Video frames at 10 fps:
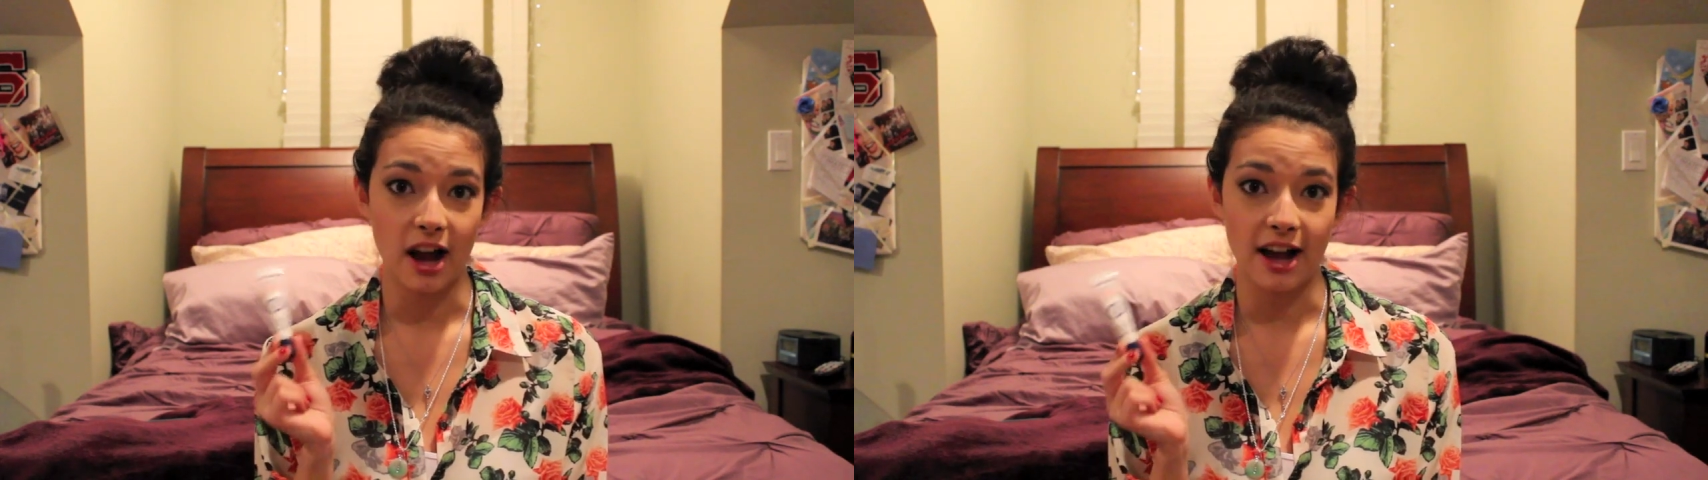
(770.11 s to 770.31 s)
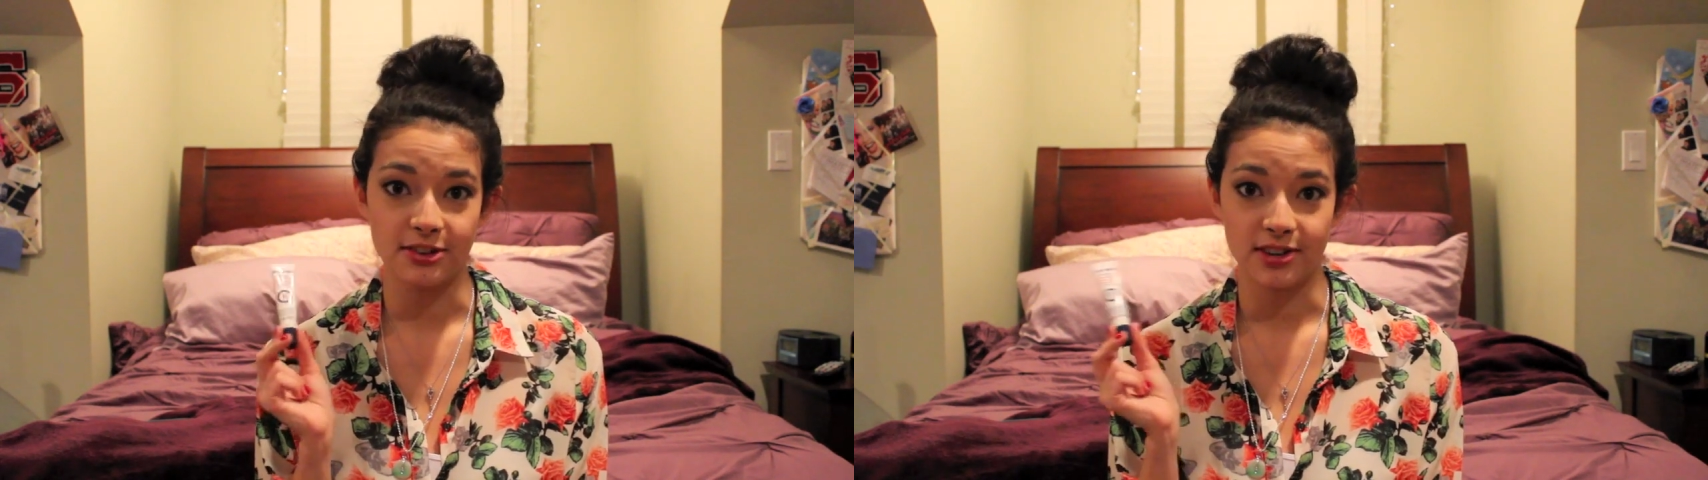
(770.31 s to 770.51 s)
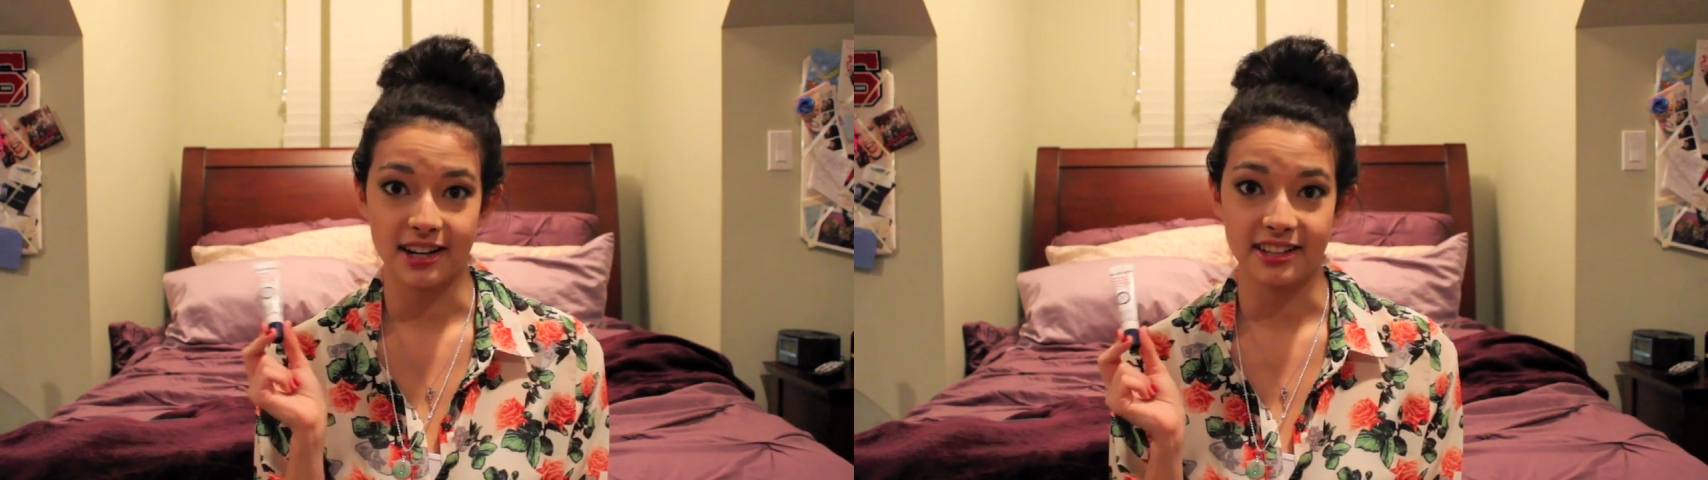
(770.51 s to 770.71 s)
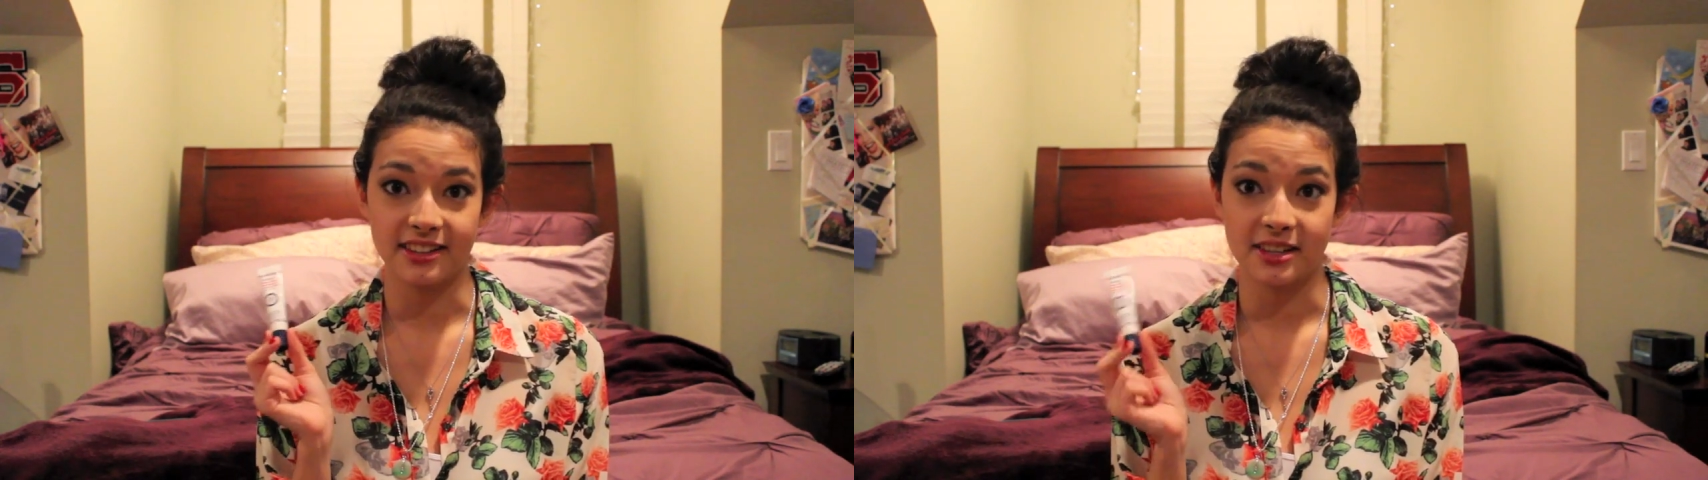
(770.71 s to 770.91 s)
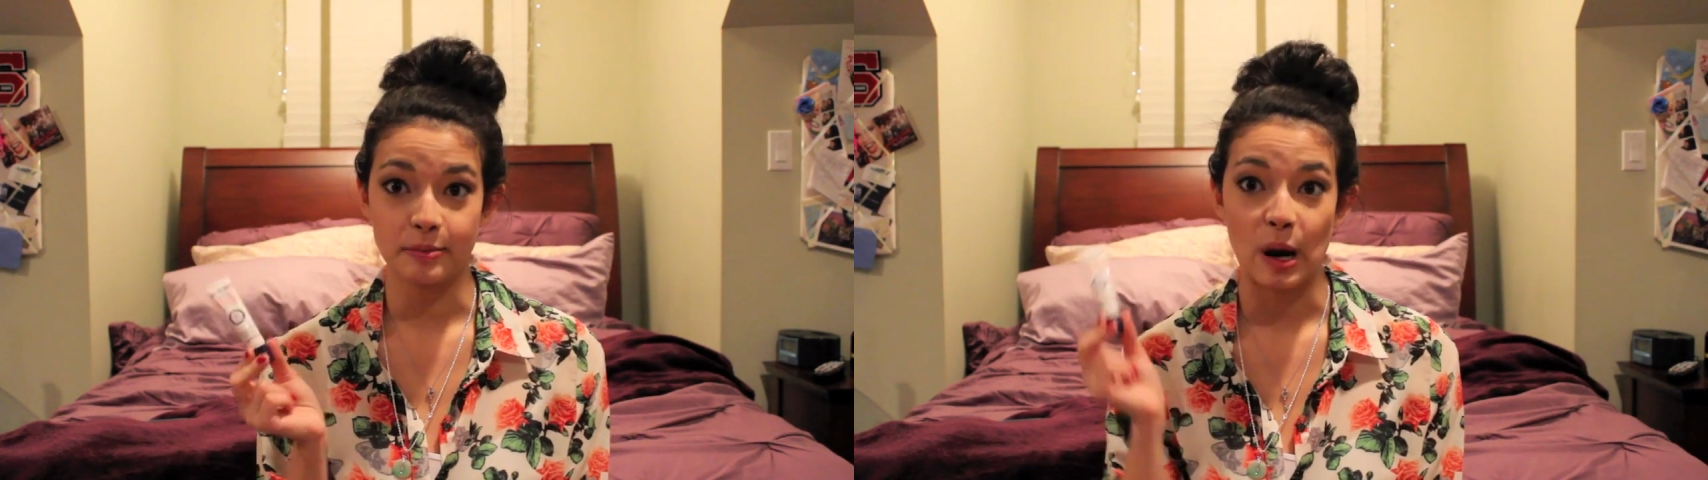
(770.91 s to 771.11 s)
hydrating
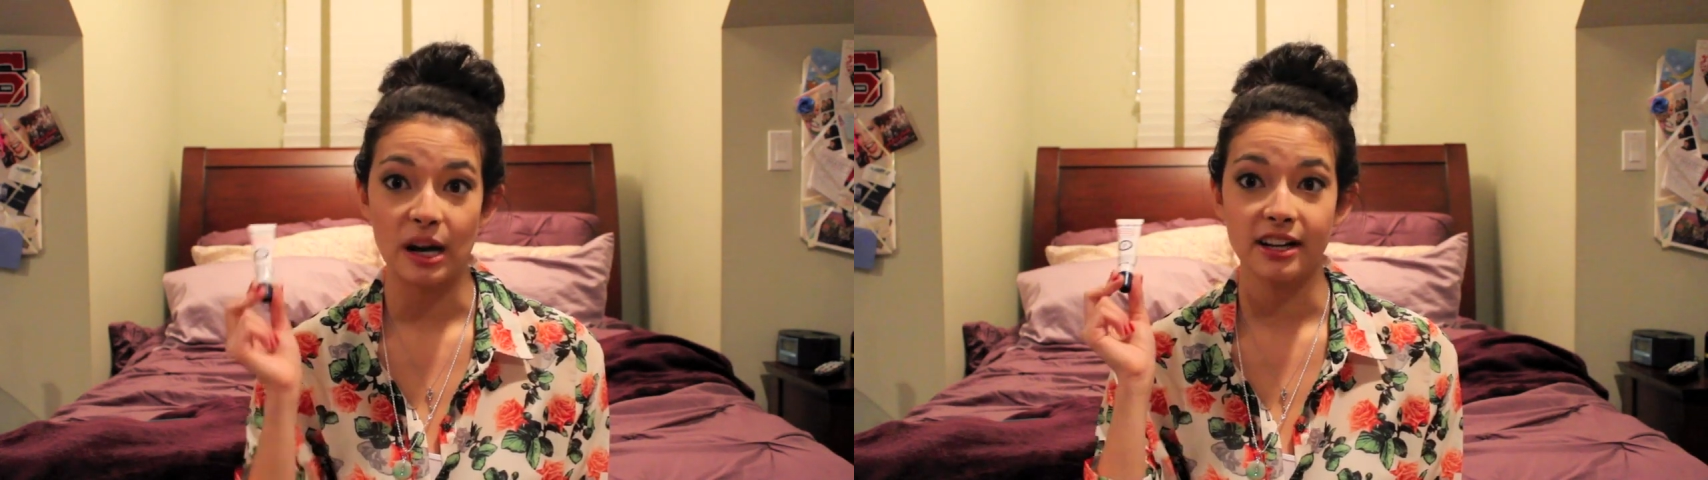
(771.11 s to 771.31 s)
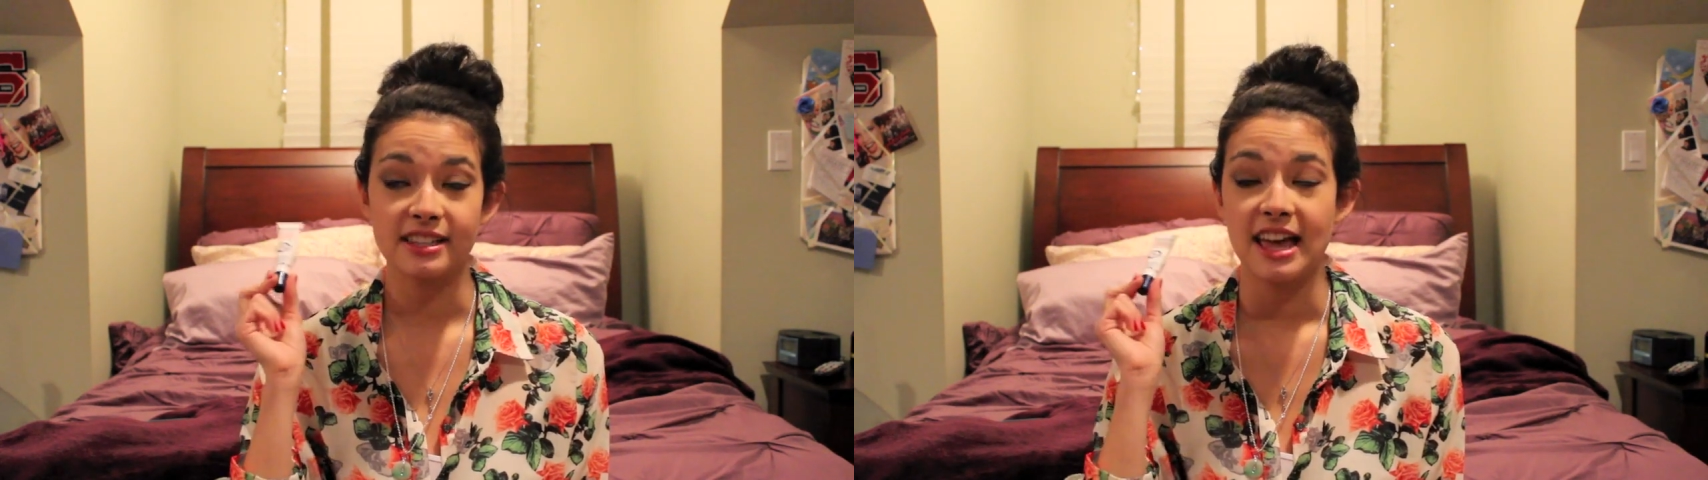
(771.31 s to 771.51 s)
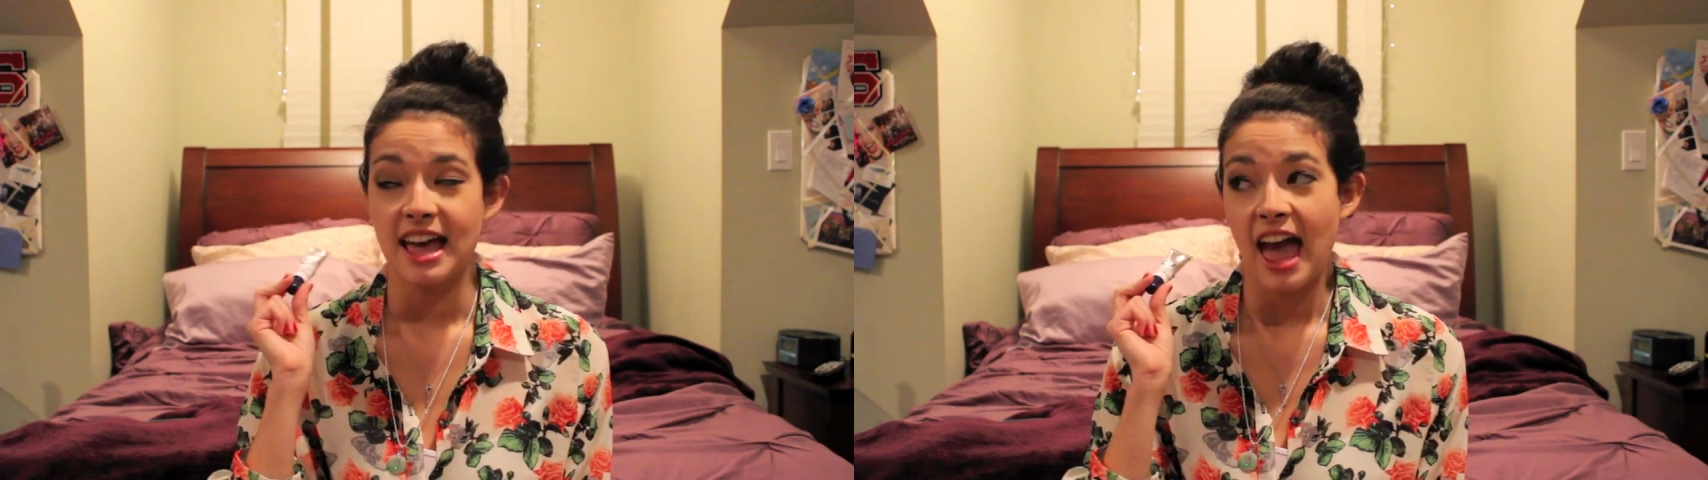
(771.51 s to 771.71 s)
than this product